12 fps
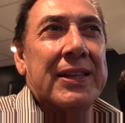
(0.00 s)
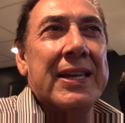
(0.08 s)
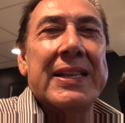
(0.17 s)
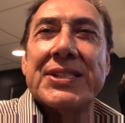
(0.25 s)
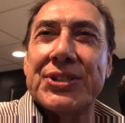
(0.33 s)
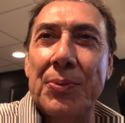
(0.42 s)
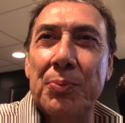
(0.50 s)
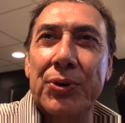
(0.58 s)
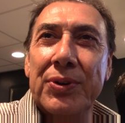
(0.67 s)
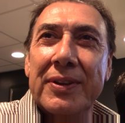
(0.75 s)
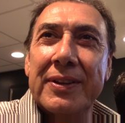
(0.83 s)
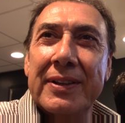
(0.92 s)
in
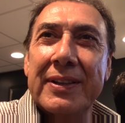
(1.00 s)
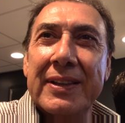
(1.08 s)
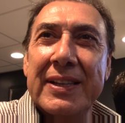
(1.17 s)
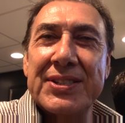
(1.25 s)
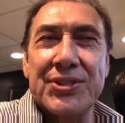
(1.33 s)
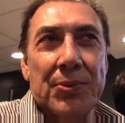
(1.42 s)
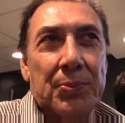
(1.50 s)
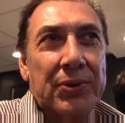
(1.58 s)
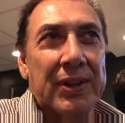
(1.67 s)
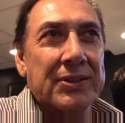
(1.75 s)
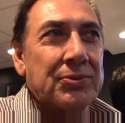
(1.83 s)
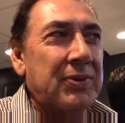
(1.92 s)
December.
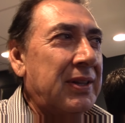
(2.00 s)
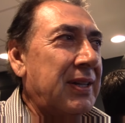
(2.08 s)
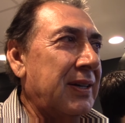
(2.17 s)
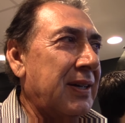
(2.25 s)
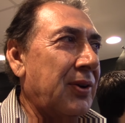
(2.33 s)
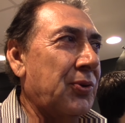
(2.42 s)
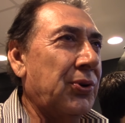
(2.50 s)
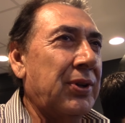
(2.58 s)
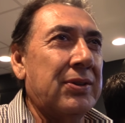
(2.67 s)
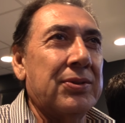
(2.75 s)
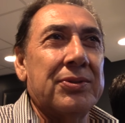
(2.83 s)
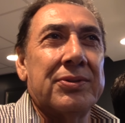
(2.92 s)
That's what,
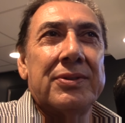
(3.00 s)
according to